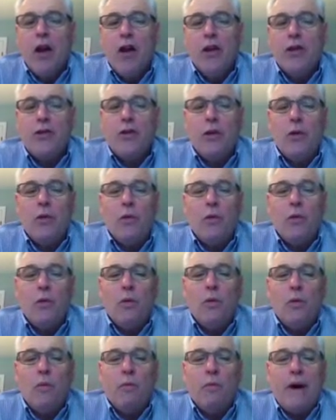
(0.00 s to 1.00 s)
So
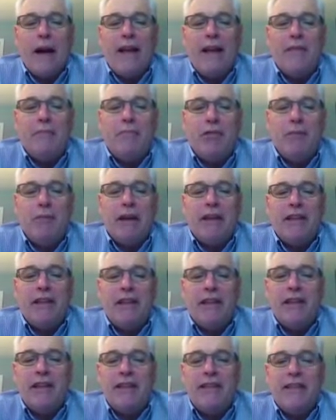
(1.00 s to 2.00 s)
by
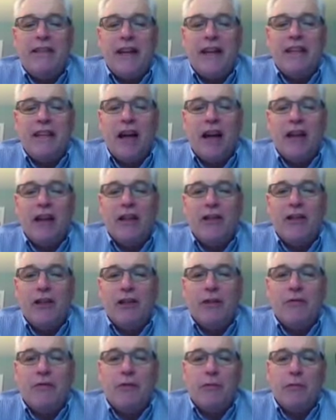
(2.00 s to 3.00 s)
implementing these
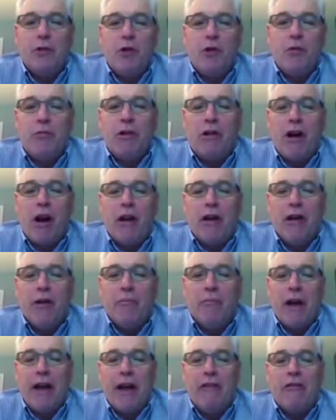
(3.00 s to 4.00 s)
technologies from Cupron and
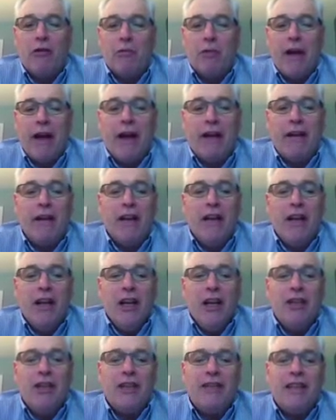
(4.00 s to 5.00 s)
Microban,
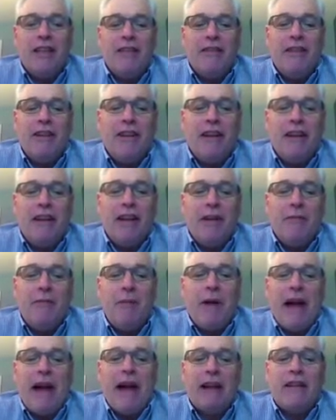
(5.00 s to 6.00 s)
does it
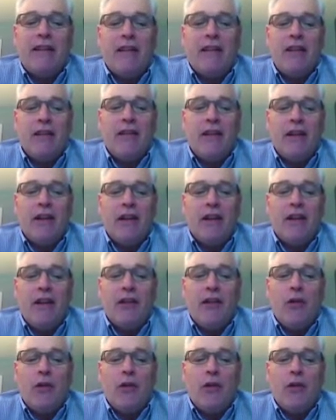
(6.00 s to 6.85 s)
impact the